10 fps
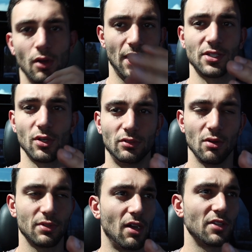Okay, so
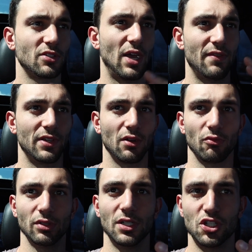along with Costco having
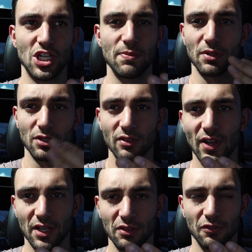really cheap, good value